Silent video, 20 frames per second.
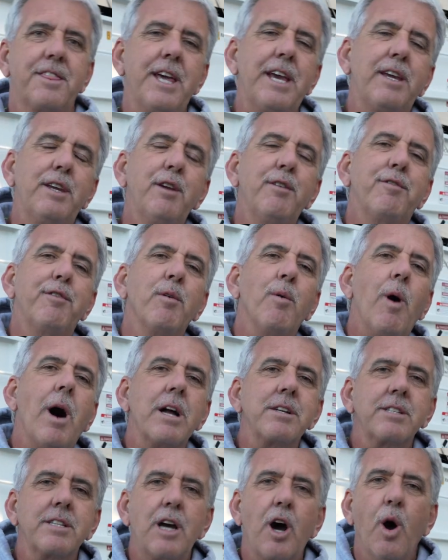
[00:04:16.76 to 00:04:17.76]
Thank you for
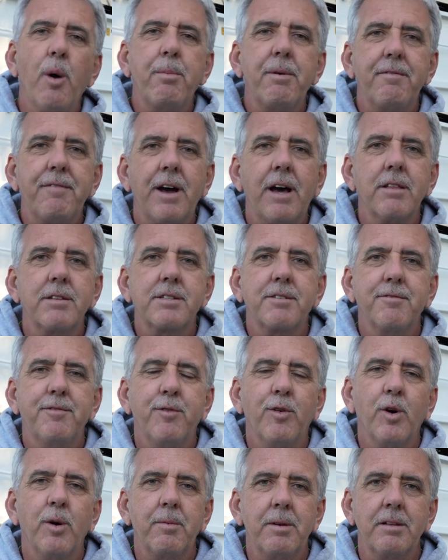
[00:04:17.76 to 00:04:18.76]
watching. I hope you found this
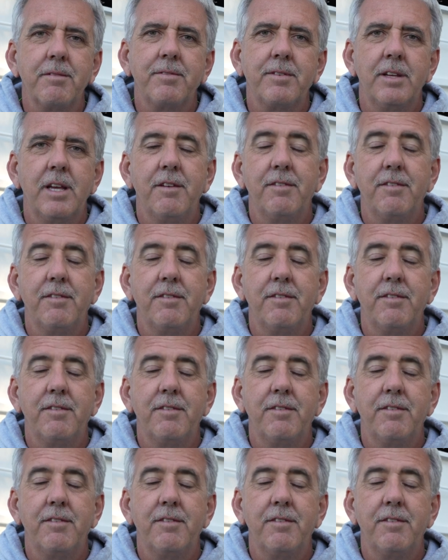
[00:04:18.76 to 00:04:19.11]
informative.